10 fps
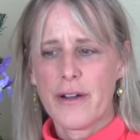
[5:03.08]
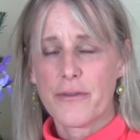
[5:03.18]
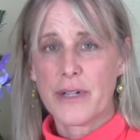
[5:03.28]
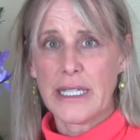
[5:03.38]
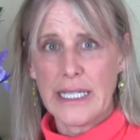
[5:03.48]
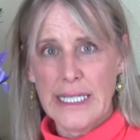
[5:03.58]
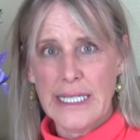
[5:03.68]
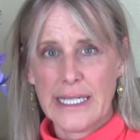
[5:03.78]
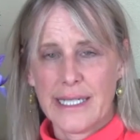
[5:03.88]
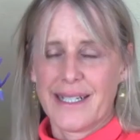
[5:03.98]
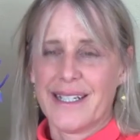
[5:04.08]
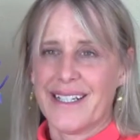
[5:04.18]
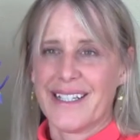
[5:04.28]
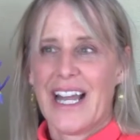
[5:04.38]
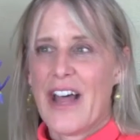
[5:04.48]
really?
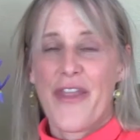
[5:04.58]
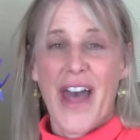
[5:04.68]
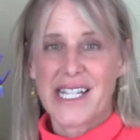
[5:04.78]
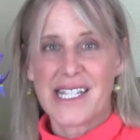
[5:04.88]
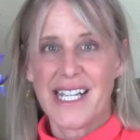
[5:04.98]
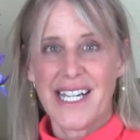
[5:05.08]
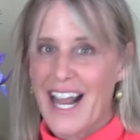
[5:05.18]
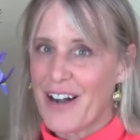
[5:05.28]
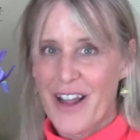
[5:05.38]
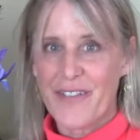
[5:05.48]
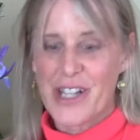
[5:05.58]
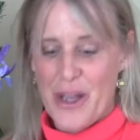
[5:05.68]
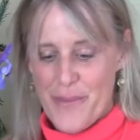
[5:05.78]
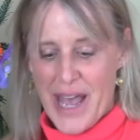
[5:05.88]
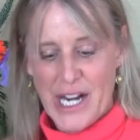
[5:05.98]
That's it? I don't have to
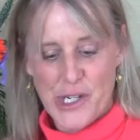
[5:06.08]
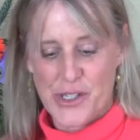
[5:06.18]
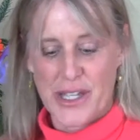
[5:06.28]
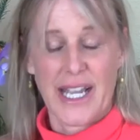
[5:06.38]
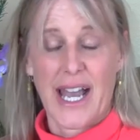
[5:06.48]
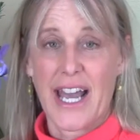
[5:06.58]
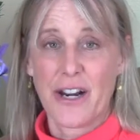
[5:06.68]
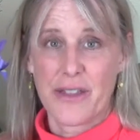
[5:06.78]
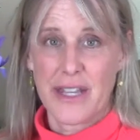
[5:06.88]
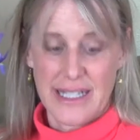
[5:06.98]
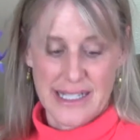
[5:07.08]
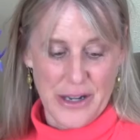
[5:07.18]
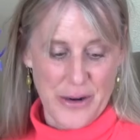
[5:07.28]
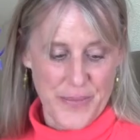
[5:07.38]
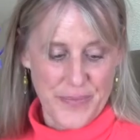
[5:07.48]
come back? She's like, I don't think
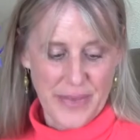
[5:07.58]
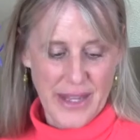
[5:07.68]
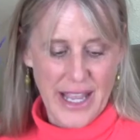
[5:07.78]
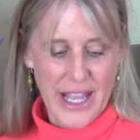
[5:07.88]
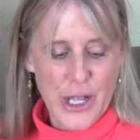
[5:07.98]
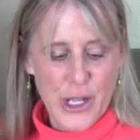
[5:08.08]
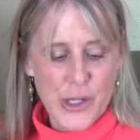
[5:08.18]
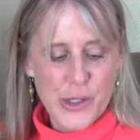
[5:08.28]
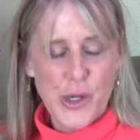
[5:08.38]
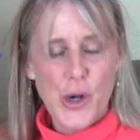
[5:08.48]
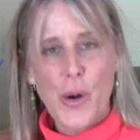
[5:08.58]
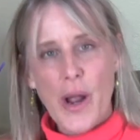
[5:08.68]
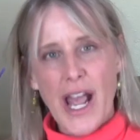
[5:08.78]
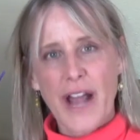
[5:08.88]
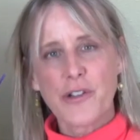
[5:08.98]
so.
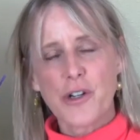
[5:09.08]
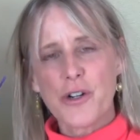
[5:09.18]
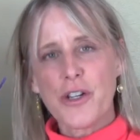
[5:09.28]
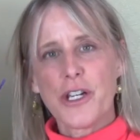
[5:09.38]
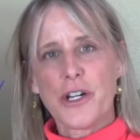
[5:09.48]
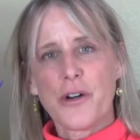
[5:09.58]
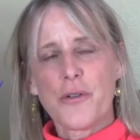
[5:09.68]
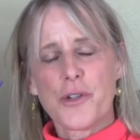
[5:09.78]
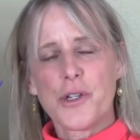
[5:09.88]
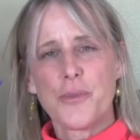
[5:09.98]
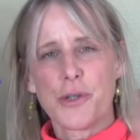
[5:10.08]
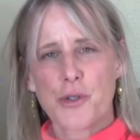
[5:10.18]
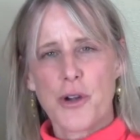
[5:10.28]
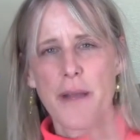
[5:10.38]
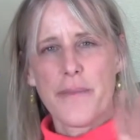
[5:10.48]
So after, she
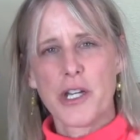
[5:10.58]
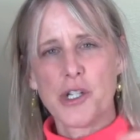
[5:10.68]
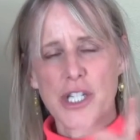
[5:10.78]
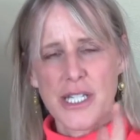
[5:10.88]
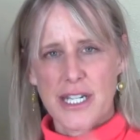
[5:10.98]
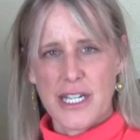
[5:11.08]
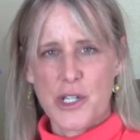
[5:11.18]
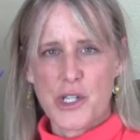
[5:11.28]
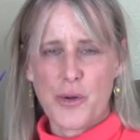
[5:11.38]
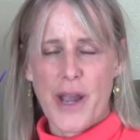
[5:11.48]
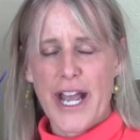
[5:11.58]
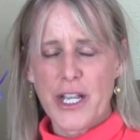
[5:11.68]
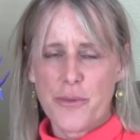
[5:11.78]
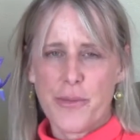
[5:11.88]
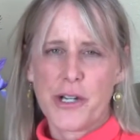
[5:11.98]
prescribed this, she did do
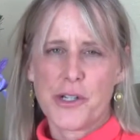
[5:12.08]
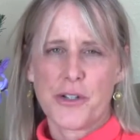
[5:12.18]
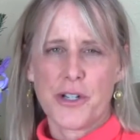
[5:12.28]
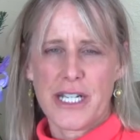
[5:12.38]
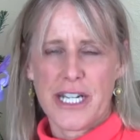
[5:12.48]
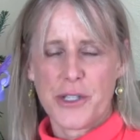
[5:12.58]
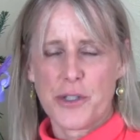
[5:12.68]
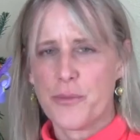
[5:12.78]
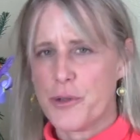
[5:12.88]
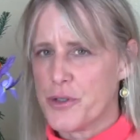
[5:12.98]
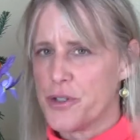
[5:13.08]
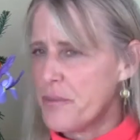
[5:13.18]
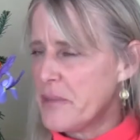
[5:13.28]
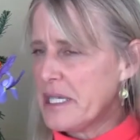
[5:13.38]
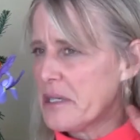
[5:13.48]
acupuncture on Dancer and put
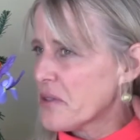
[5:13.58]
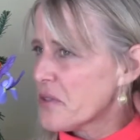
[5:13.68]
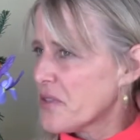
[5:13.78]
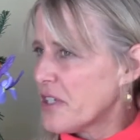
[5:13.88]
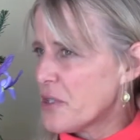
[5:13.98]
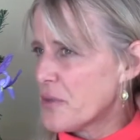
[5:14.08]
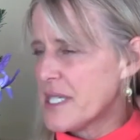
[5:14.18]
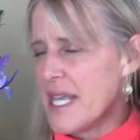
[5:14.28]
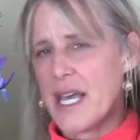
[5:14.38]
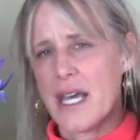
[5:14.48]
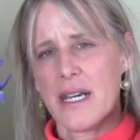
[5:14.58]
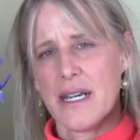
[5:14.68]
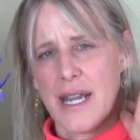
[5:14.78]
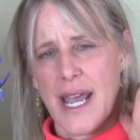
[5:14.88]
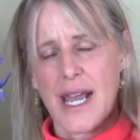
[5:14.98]
some needles into his head
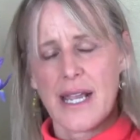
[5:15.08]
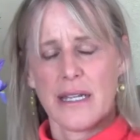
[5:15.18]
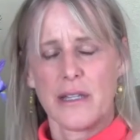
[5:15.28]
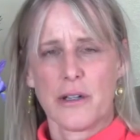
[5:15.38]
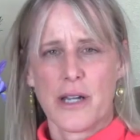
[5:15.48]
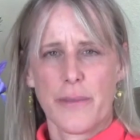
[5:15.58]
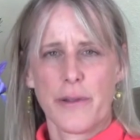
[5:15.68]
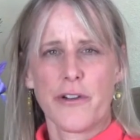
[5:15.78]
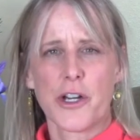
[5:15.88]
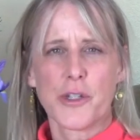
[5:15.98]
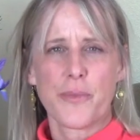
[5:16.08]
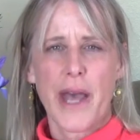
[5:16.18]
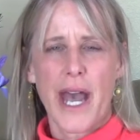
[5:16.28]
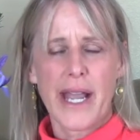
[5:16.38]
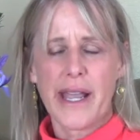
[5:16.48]
and neck and a couple on his
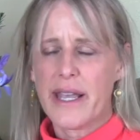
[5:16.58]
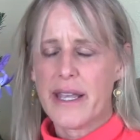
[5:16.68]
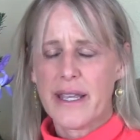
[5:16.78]
back.